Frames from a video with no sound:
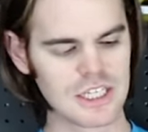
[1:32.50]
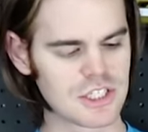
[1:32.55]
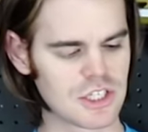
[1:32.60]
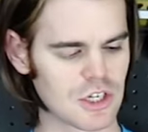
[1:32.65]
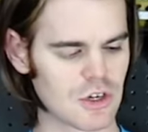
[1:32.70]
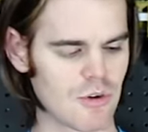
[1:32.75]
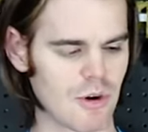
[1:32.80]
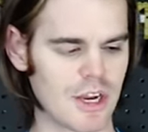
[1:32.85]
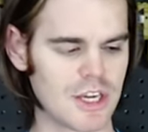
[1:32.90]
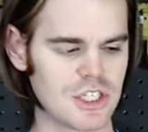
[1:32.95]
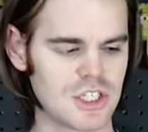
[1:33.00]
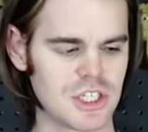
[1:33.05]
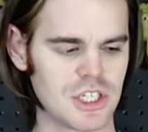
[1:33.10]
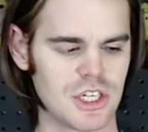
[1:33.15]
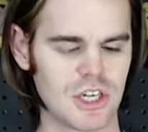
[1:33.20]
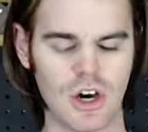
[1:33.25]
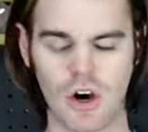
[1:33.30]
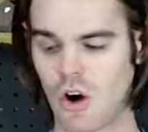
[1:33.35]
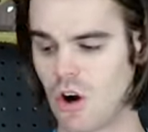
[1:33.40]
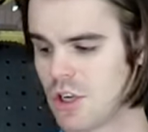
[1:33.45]

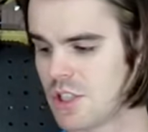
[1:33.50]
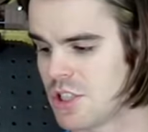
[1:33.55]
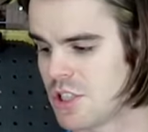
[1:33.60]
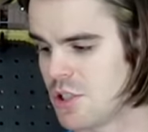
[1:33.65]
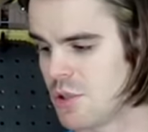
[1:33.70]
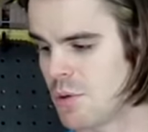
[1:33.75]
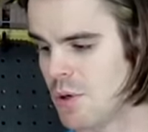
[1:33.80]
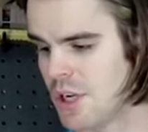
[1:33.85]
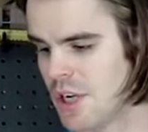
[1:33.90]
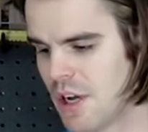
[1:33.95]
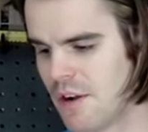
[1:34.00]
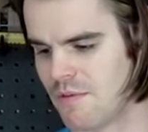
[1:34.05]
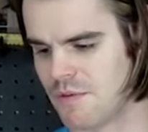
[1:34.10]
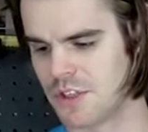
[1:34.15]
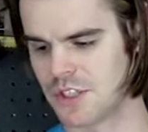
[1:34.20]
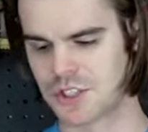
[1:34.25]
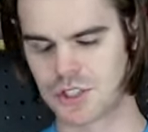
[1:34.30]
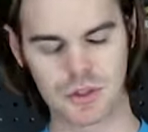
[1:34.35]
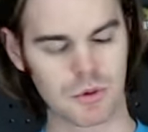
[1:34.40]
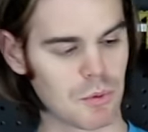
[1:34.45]
integration onto it of
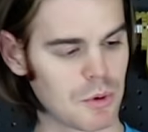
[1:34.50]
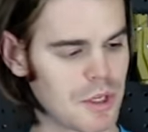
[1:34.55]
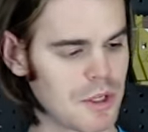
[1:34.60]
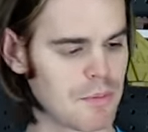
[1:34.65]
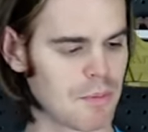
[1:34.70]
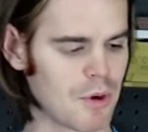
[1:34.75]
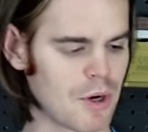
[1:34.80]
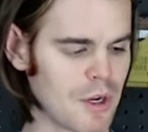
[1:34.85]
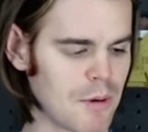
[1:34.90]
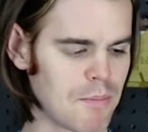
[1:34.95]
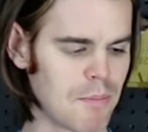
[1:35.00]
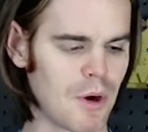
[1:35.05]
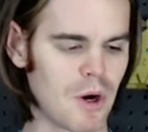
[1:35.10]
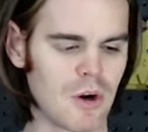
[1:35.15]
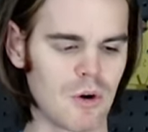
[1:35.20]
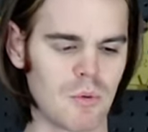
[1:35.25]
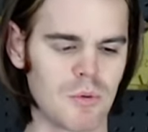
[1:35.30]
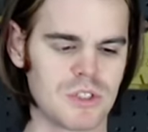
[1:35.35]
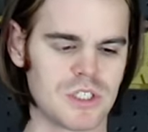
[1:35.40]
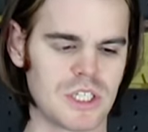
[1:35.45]
this three D printed
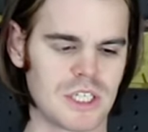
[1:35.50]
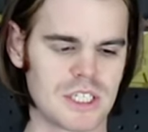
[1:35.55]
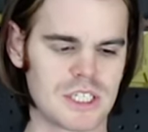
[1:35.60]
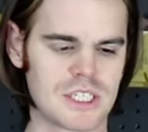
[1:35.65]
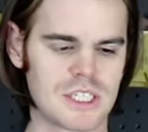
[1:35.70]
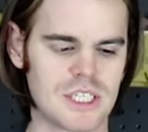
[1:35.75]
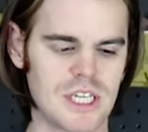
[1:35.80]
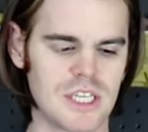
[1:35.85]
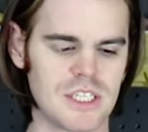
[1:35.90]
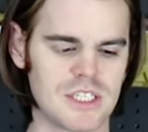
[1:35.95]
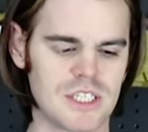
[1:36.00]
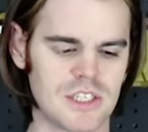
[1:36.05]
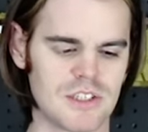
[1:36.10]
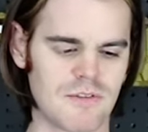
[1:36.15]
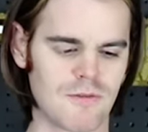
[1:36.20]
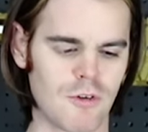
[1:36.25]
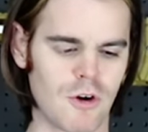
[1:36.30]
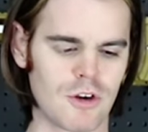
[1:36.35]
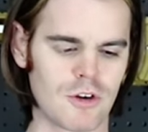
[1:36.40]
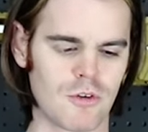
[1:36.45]
part, which extends
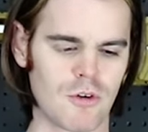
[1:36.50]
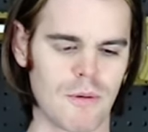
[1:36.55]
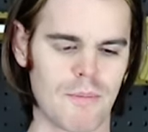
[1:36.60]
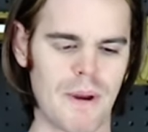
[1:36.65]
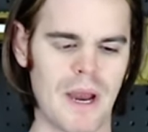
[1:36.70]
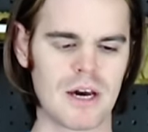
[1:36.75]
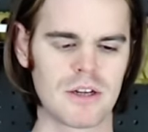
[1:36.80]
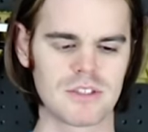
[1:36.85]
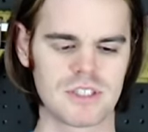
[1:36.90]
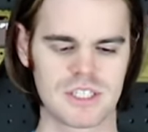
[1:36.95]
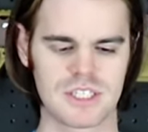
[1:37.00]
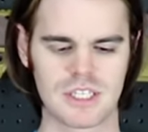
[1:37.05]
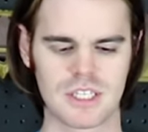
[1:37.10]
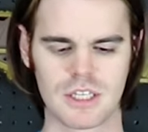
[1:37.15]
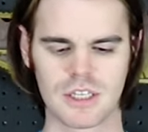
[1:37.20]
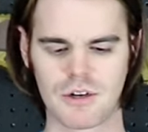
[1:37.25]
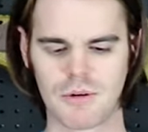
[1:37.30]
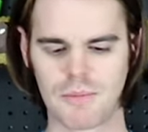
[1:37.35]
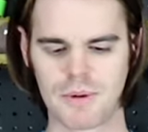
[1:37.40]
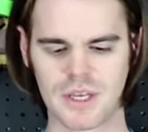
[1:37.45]
its front grip out just a
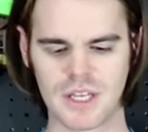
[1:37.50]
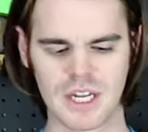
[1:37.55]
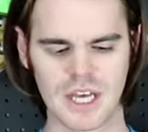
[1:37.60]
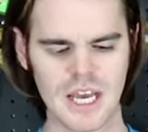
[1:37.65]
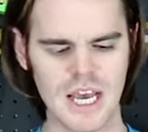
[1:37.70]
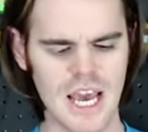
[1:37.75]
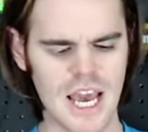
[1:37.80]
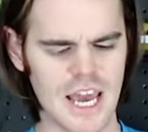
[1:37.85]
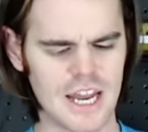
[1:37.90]
little bit.